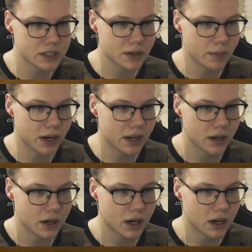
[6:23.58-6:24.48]
we got somebody.
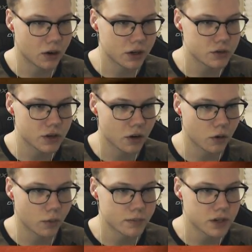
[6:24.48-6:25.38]
Uh, are you,
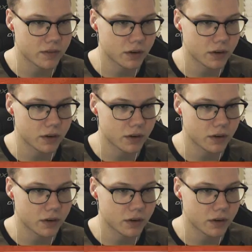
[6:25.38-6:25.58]
you Oh, I'm